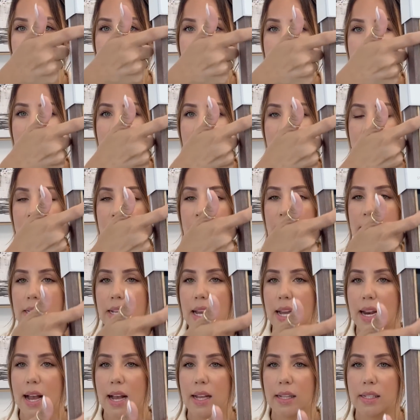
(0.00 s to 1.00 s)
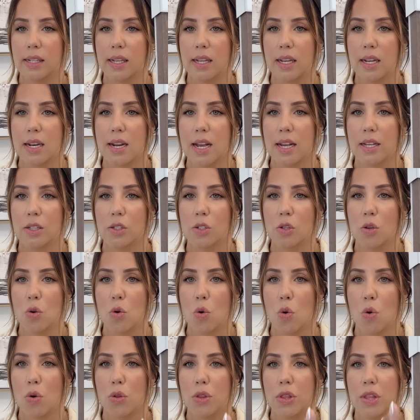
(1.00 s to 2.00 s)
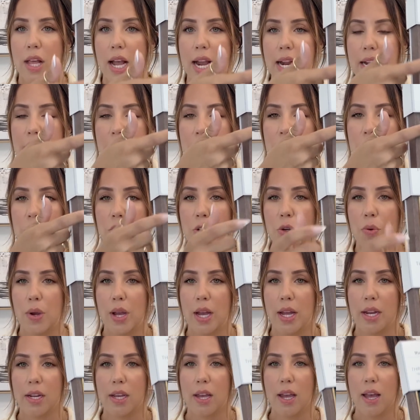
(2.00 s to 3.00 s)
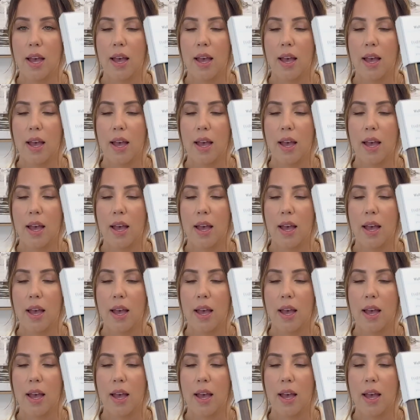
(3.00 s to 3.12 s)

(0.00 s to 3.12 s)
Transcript: and then the inside has like a nice gold lining to it.